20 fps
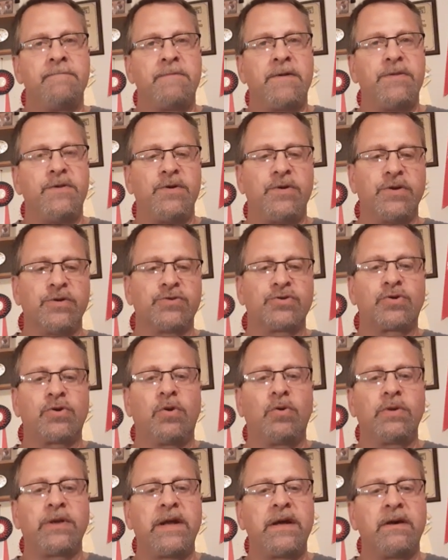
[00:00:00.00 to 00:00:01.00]
And you can
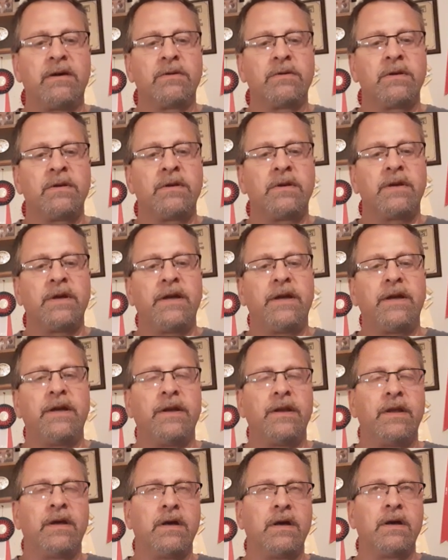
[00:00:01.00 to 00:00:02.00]
scroll down
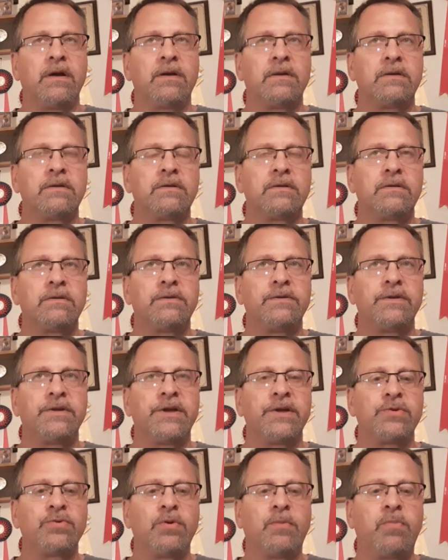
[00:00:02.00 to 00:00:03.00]
and uh,
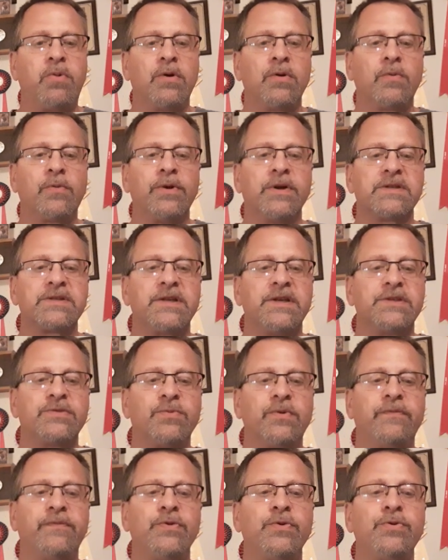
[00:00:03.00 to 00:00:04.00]
get to a point where it says
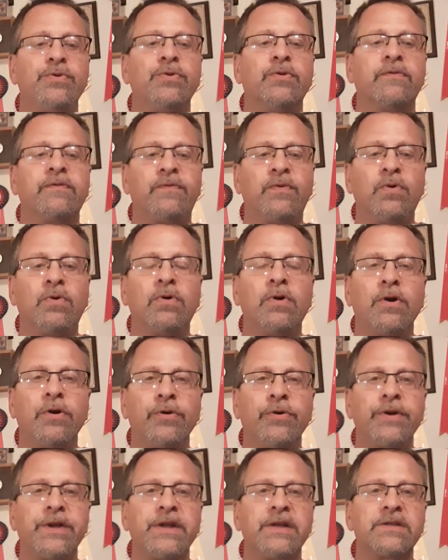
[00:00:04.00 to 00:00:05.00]
review your full
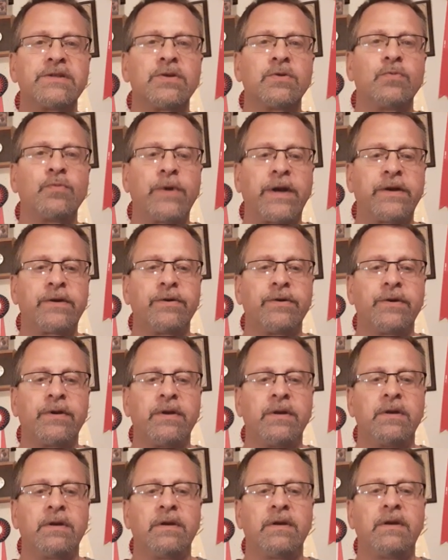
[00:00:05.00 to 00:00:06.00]
earnings
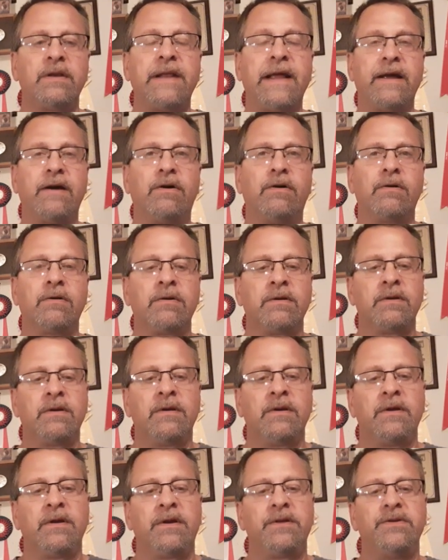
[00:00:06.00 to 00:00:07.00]
record now.
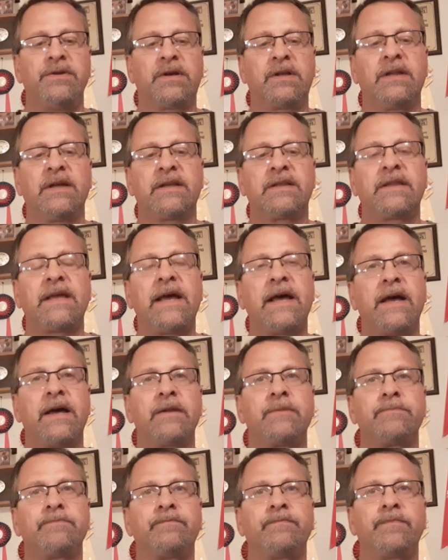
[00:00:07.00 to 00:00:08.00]
And you click
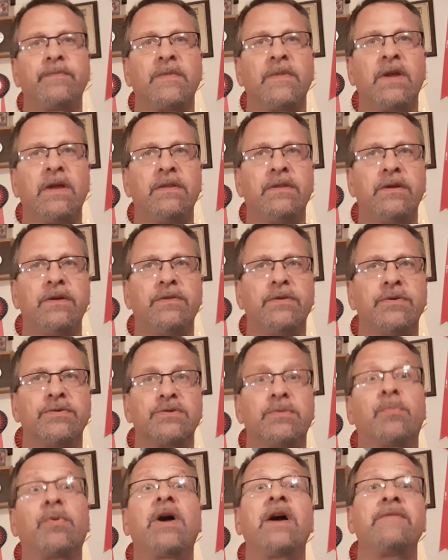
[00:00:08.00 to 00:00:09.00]
that and then there's
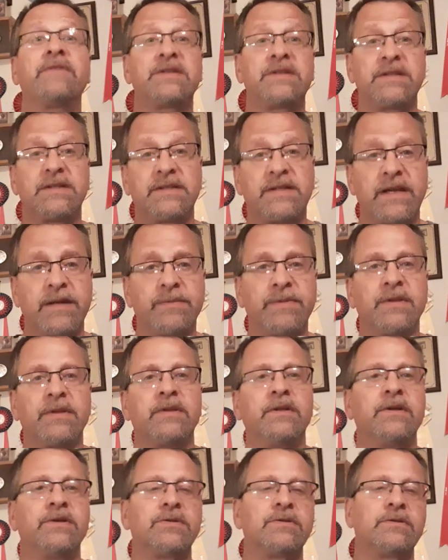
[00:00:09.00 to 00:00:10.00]
a privacy statement
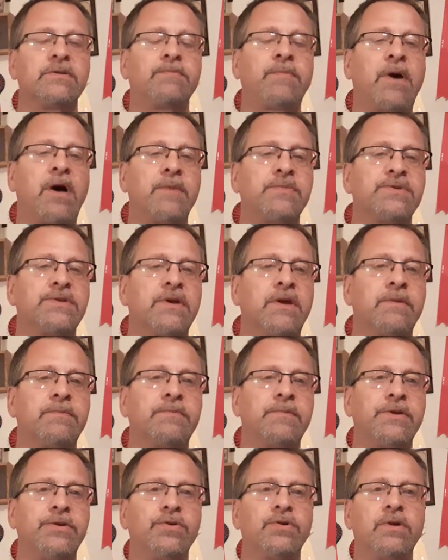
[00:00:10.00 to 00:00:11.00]
that pops
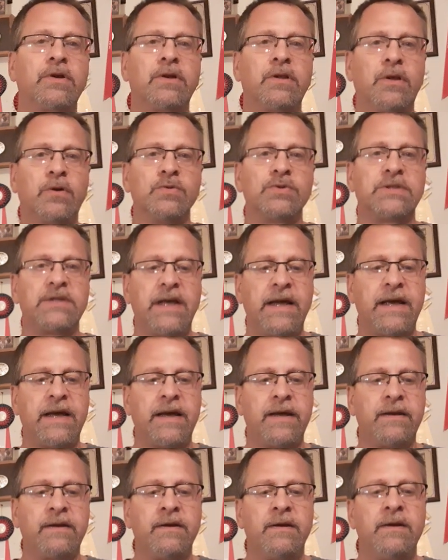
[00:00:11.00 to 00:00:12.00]
up and you can close
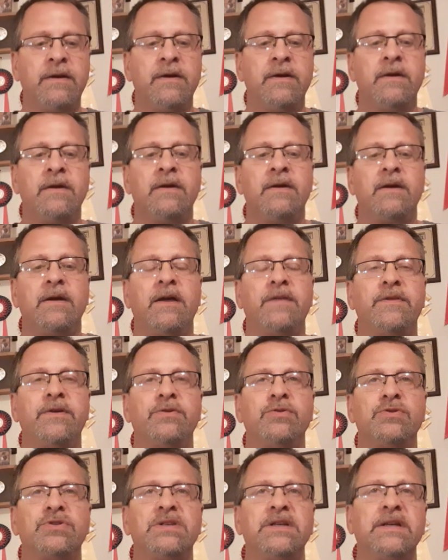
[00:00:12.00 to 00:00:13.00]
that and then
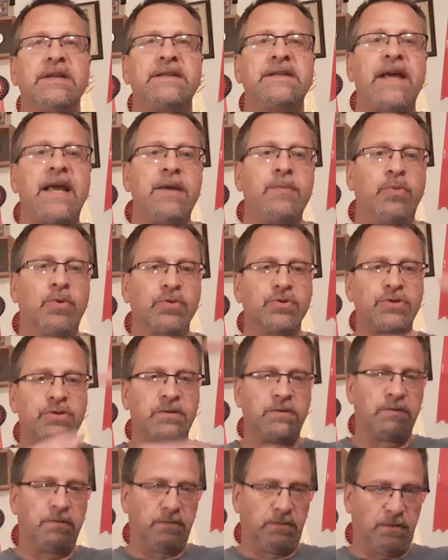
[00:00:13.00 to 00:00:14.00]
you see a tables
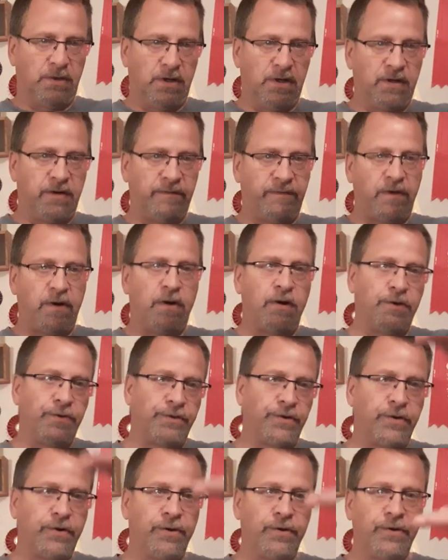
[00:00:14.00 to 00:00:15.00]
of all
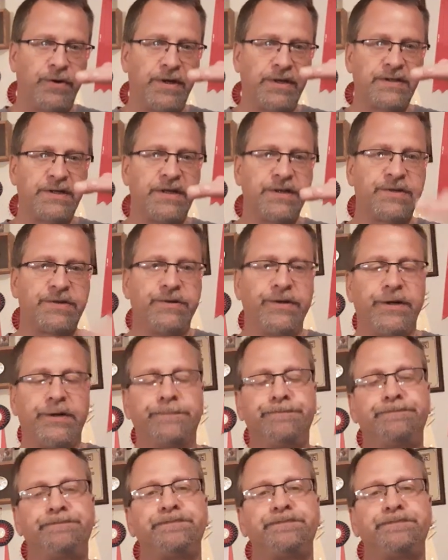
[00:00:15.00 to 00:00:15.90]
your earnings history